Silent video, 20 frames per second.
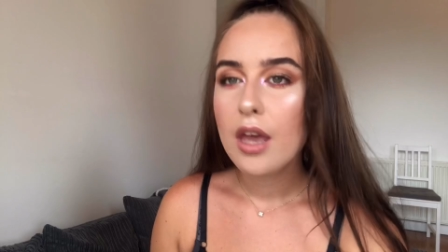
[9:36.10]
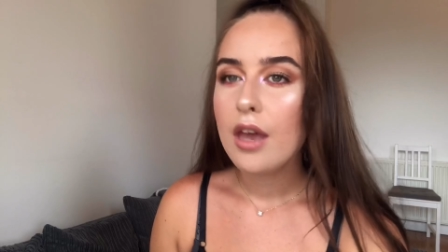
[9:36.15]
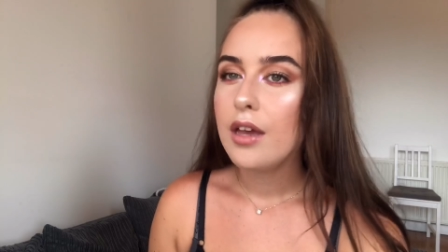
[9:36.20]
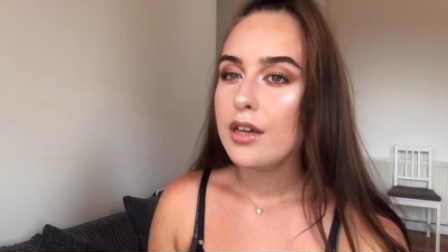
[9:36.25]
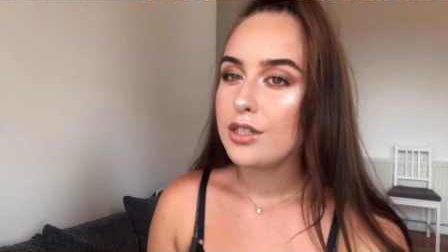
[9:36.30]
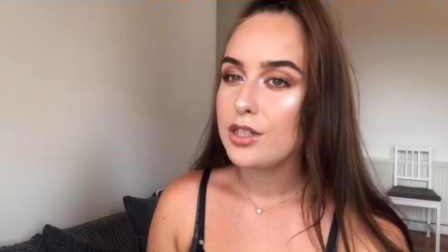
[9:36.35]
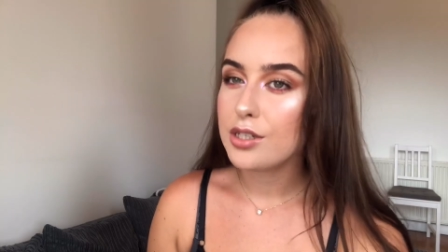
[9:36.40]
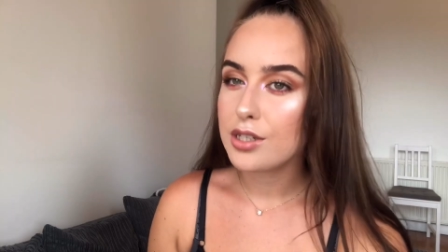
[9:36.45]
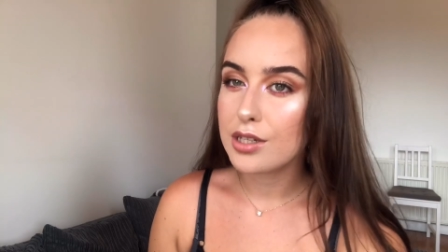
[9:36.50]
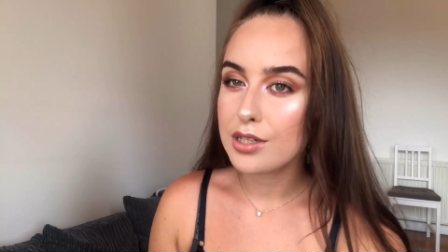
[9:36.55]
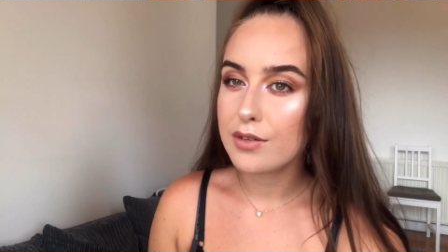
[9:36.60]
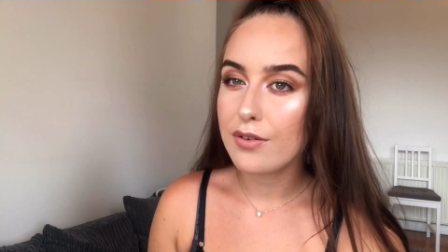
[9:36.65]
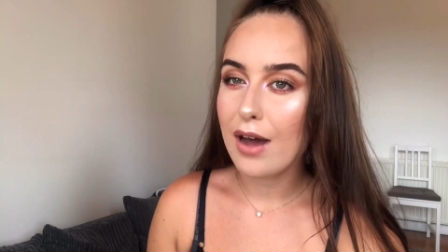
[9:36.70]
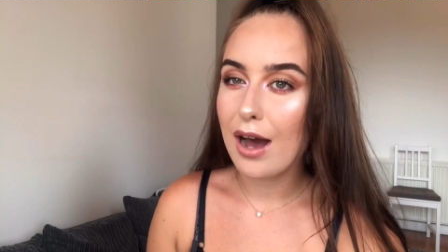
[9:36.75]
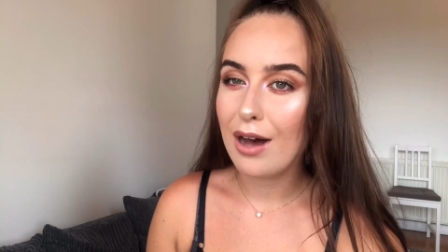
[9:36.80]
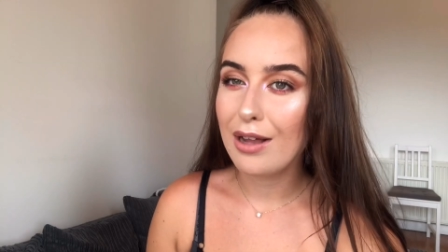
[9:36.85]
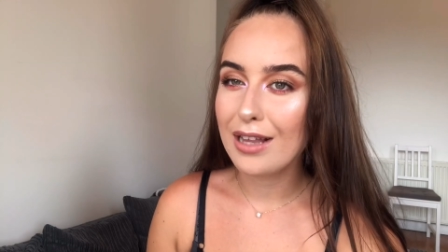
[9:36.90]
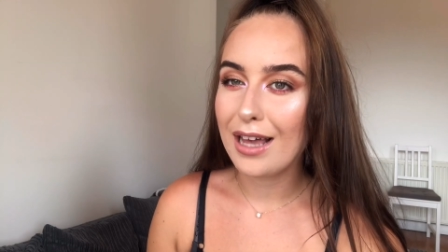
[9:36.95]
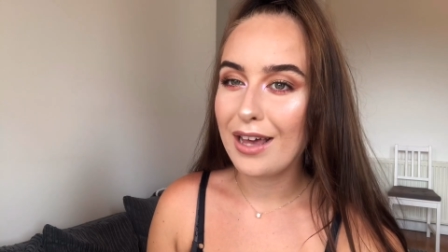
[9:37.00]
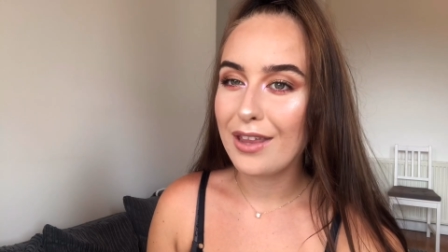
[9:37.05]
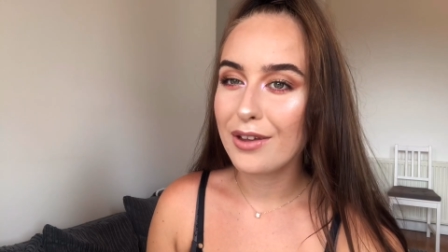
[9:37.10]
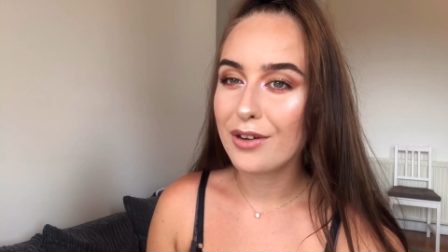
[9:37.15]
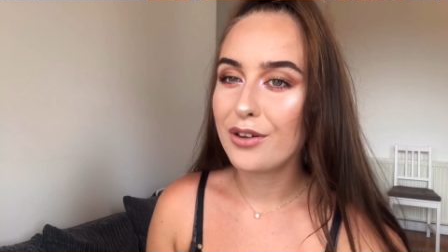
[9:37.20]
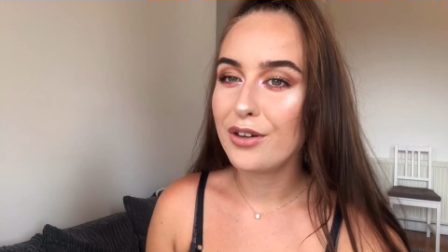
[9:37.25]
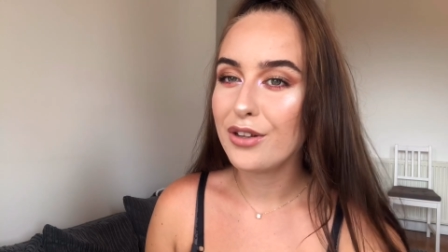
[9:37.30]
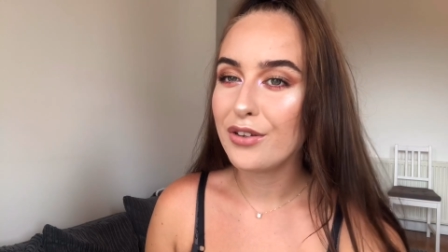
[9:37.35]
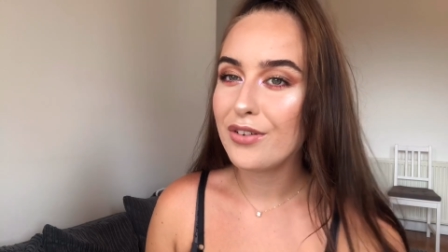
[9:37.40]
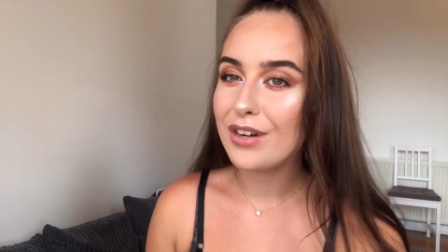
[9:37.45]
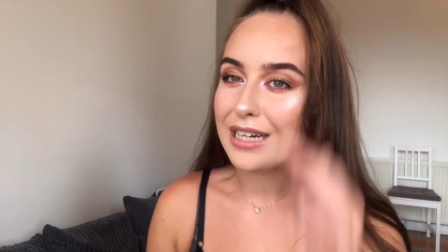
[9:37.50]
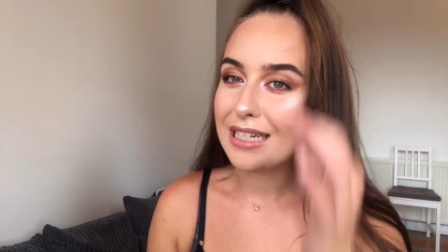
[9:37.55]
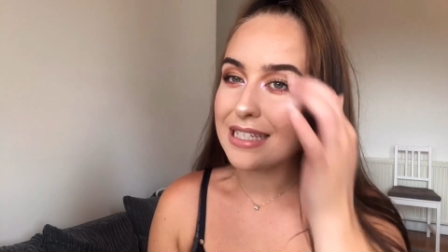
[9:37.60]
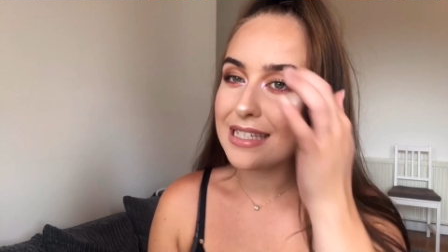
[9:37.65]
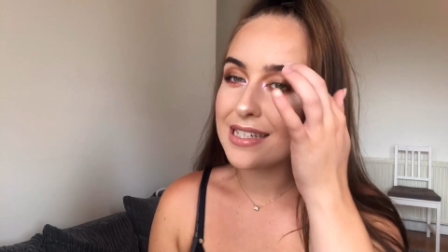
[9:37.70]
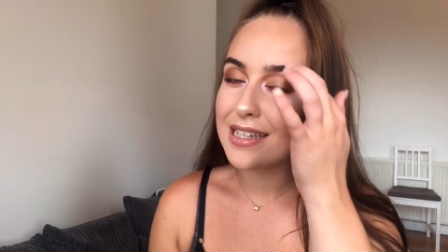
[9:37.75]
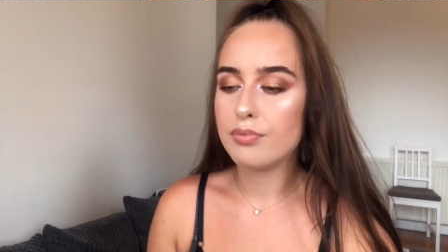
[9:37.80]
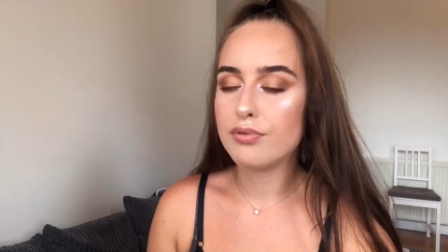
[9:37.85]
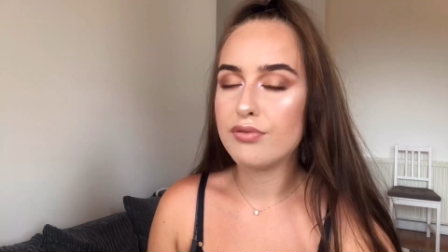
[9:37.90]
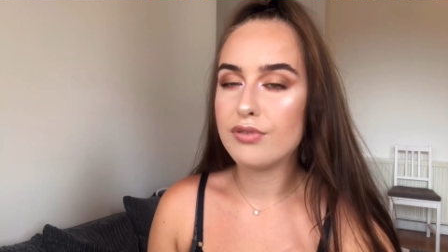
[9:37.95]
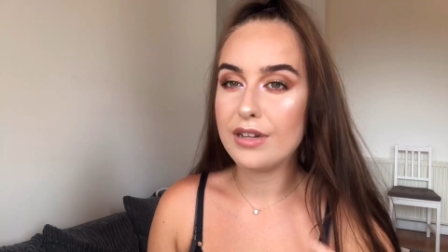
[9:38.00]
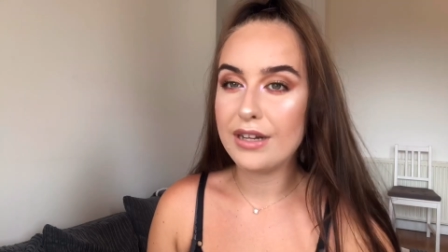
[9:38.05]
Just because of how light the colour is.
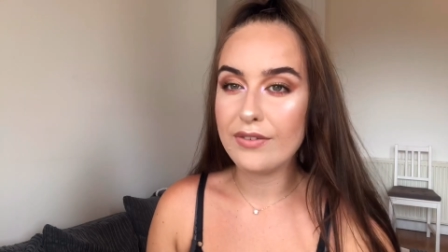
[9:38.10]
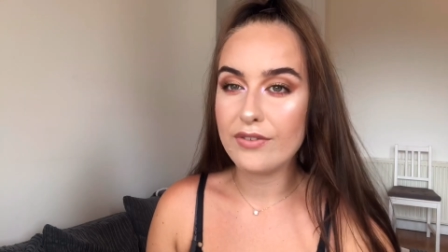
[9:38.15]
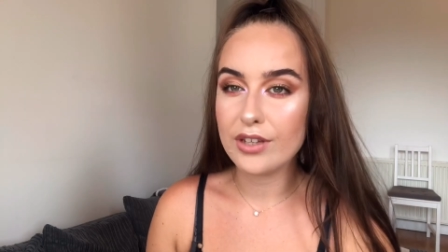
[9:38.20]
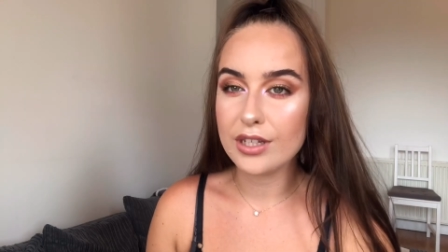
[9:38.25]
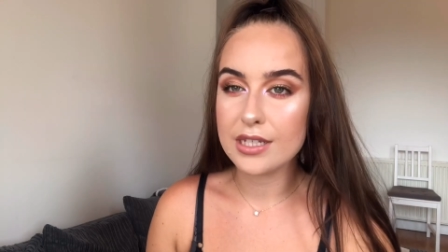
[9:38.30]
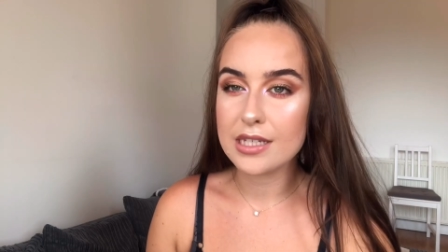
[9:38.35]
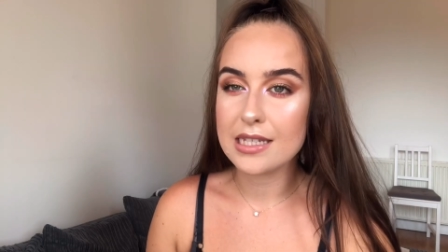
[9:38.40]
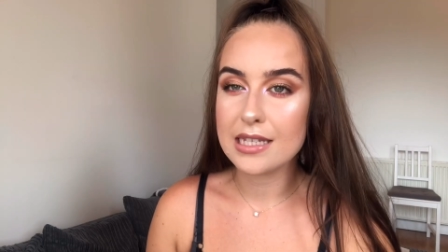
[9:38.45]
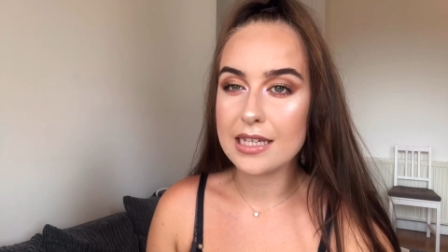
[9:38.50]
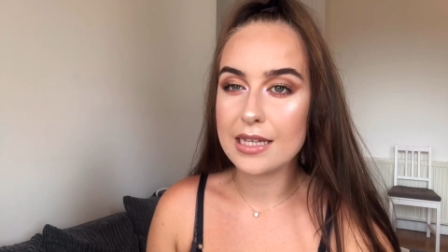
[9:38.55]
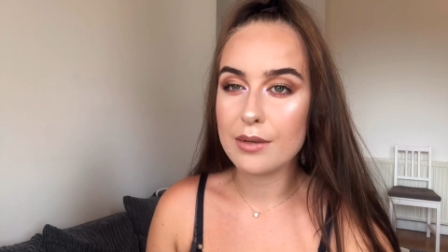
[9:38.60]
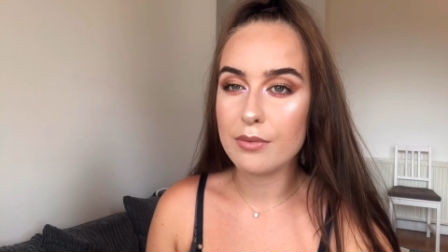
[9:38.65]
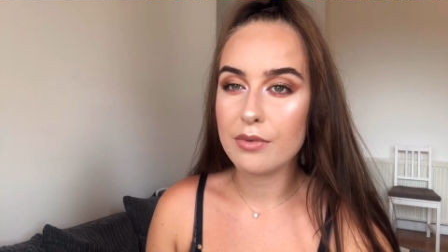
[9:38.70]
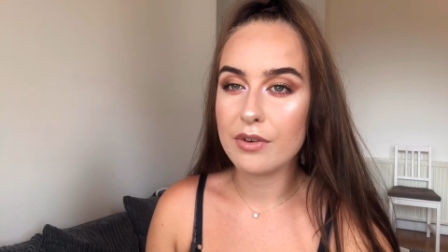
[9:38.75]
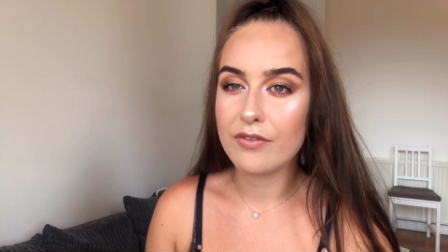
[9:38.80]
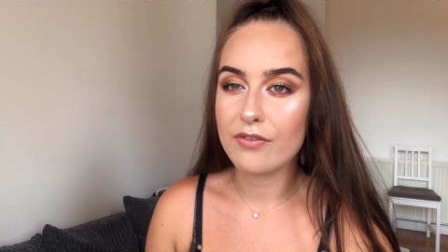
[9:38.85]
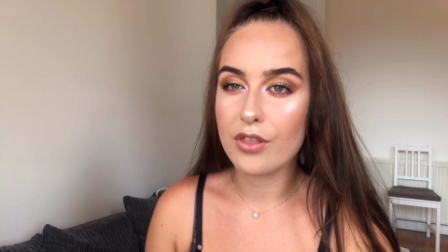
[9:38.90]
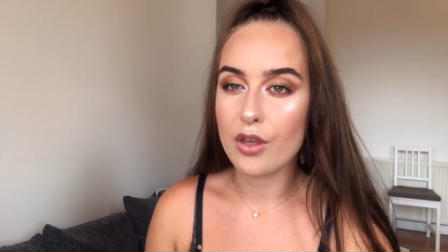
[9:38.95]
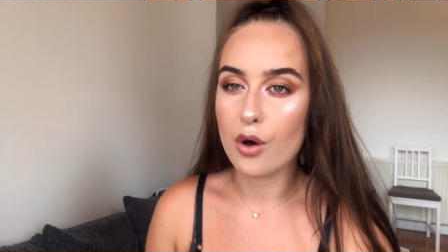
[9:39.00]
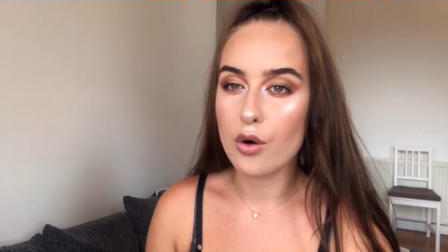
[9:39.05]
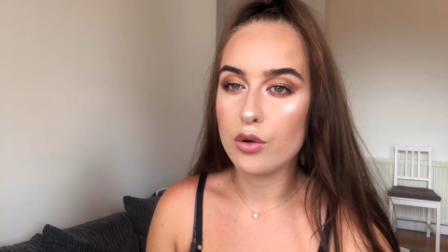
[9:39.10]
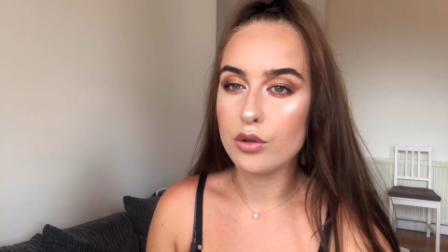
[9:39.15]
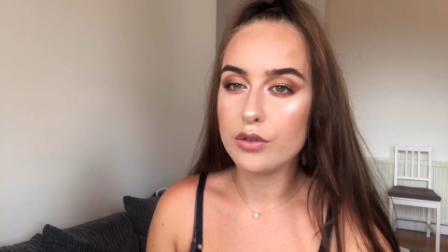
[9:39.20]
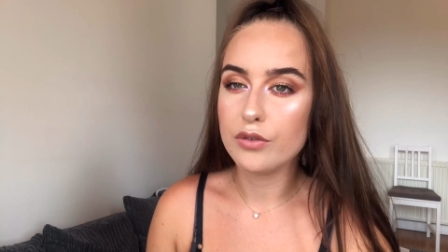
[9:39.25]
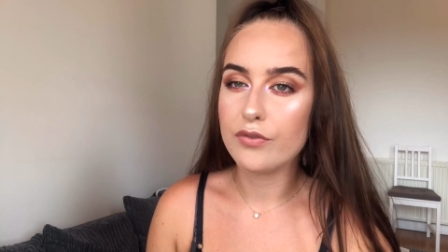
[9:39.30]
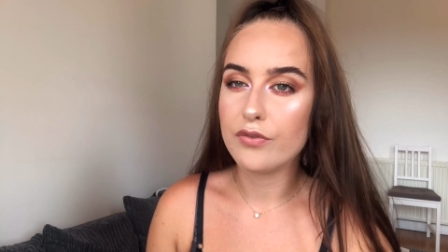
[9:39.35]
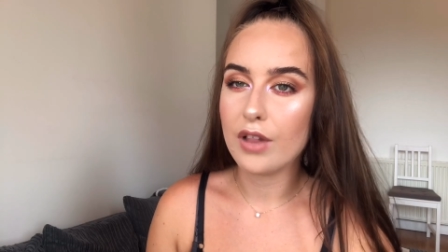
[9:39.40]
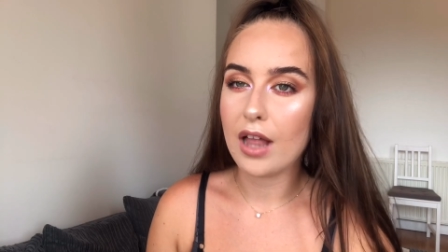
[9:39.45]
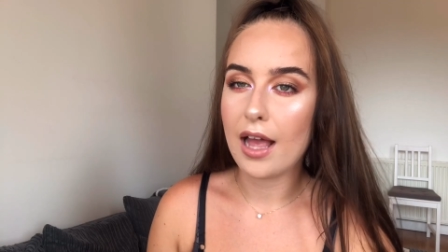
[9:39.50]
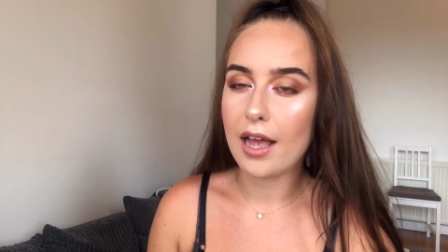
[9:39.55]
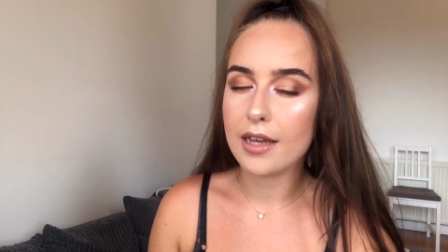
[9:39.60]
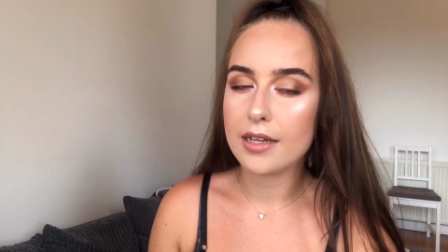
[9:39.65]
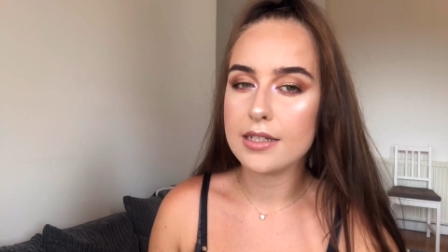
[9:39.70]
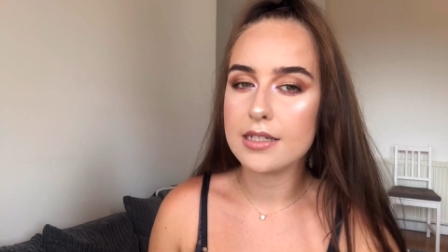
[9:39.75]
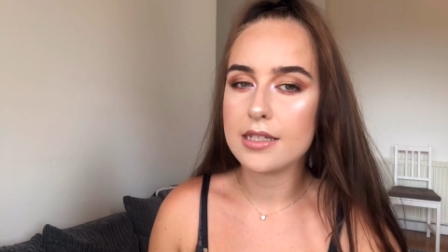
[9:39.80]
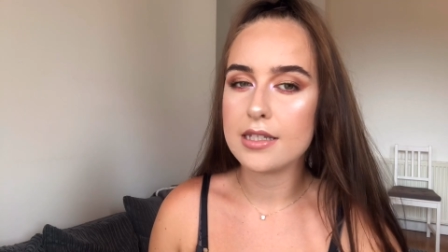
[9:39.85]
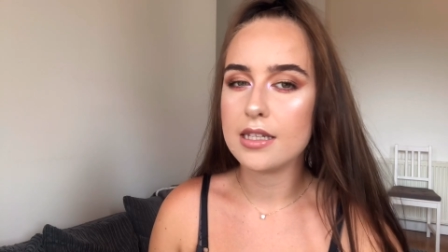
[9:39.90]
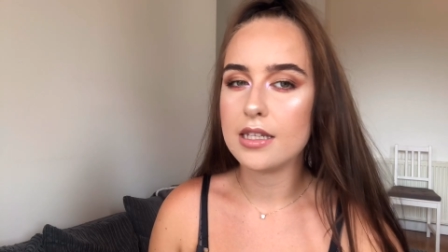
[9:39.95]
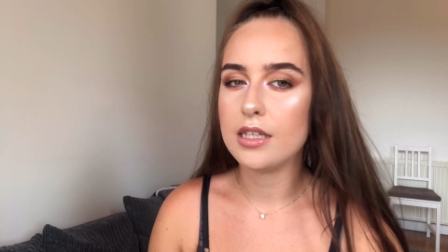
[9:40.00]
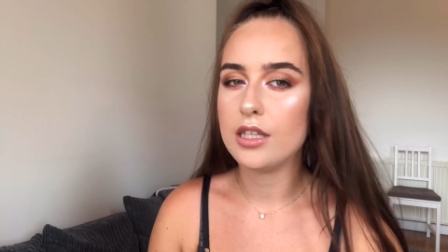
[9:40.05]
Previously with the old flex,